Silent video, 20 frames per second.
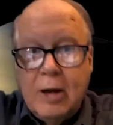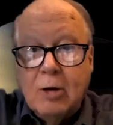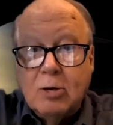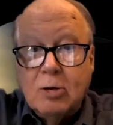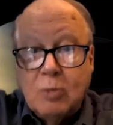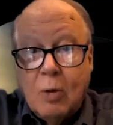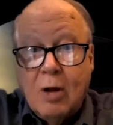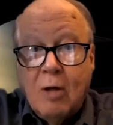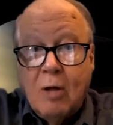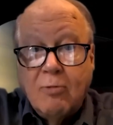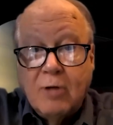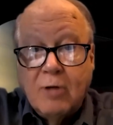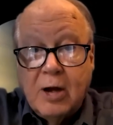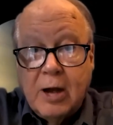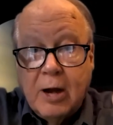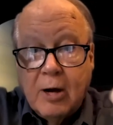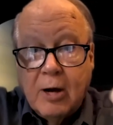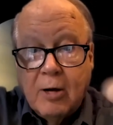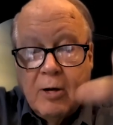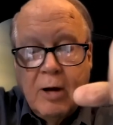and here's one over
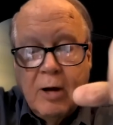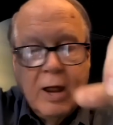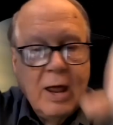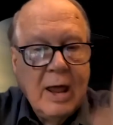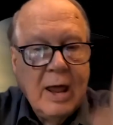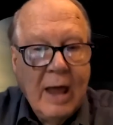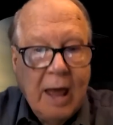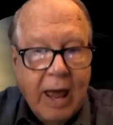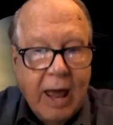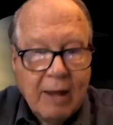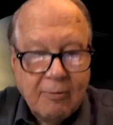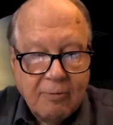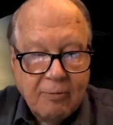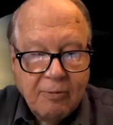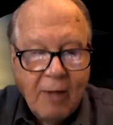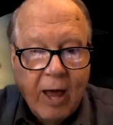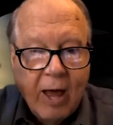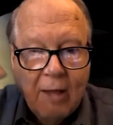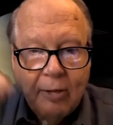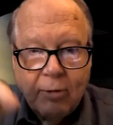here, and
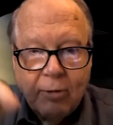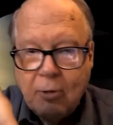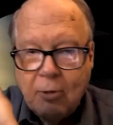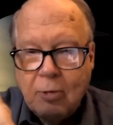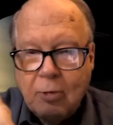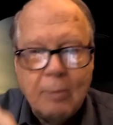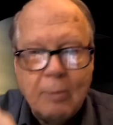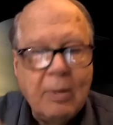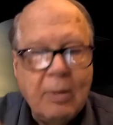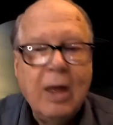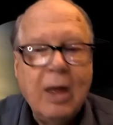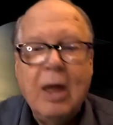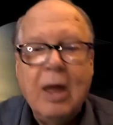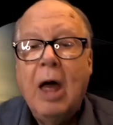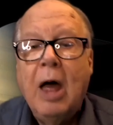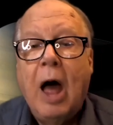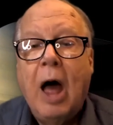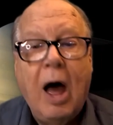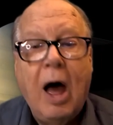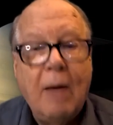flying through them
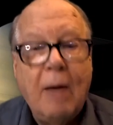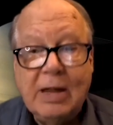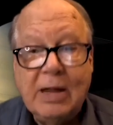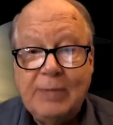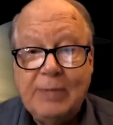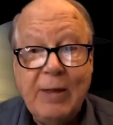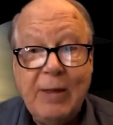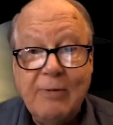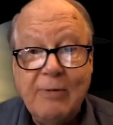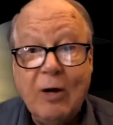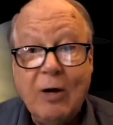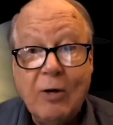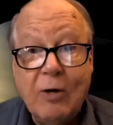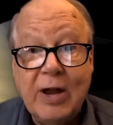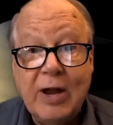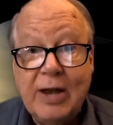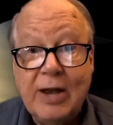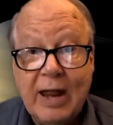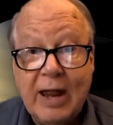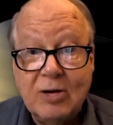must be
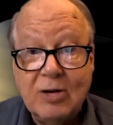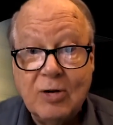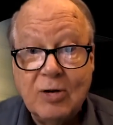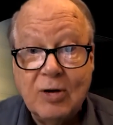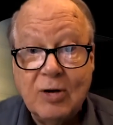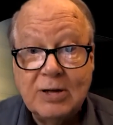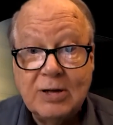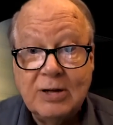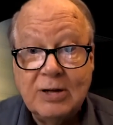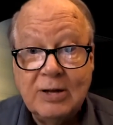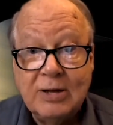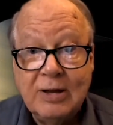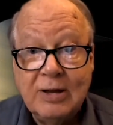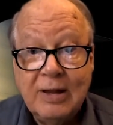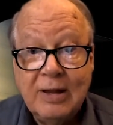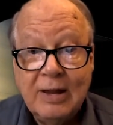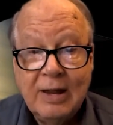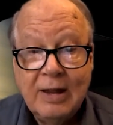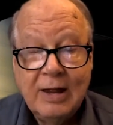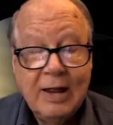very dangerous.
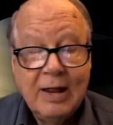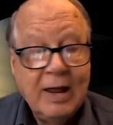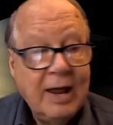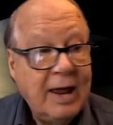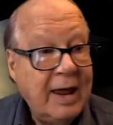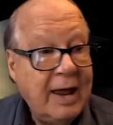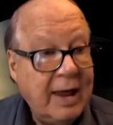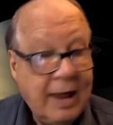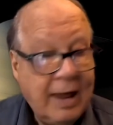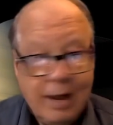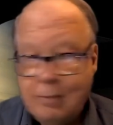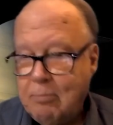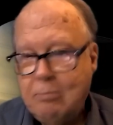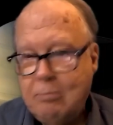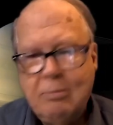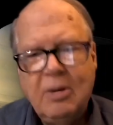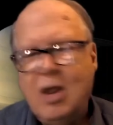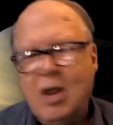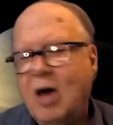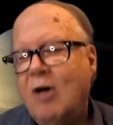And
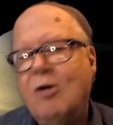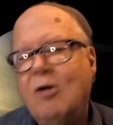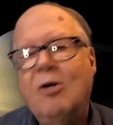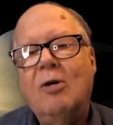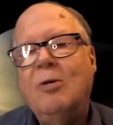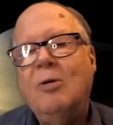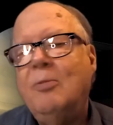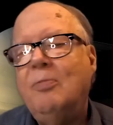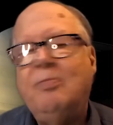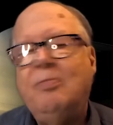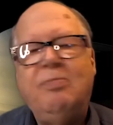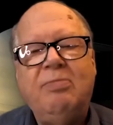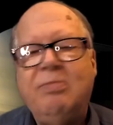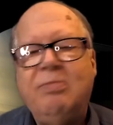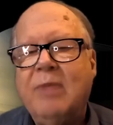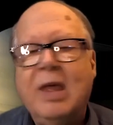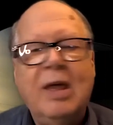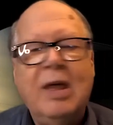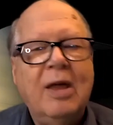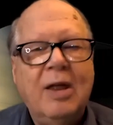no,
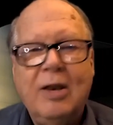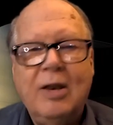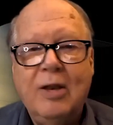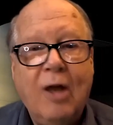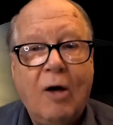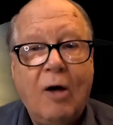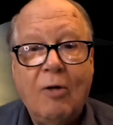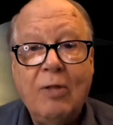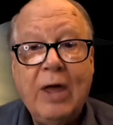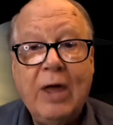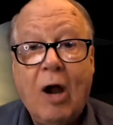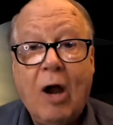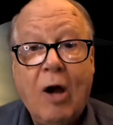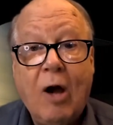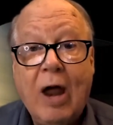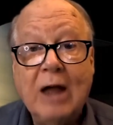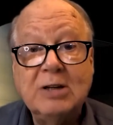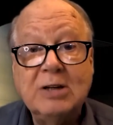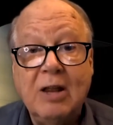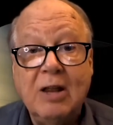they
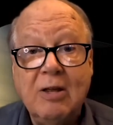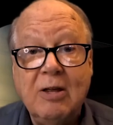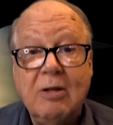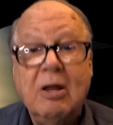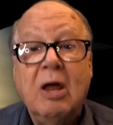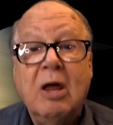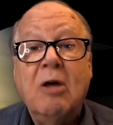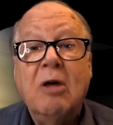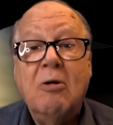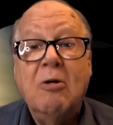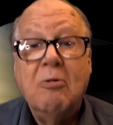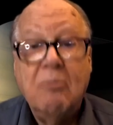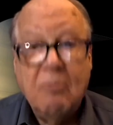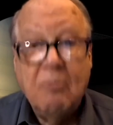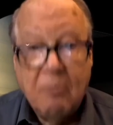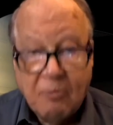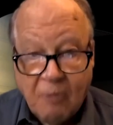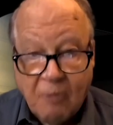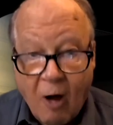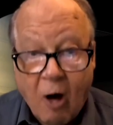are actually
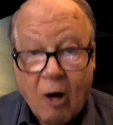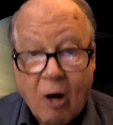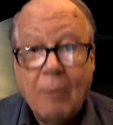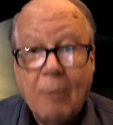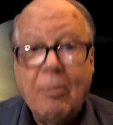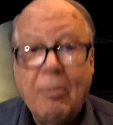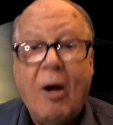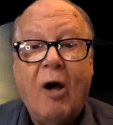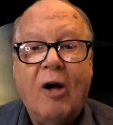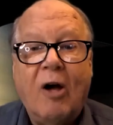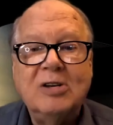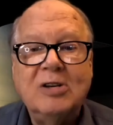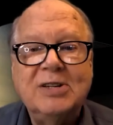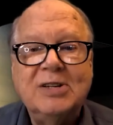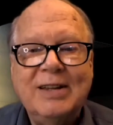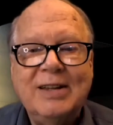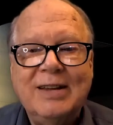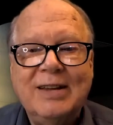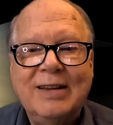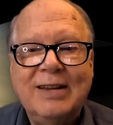far
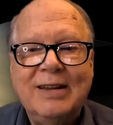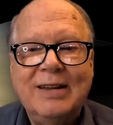apart.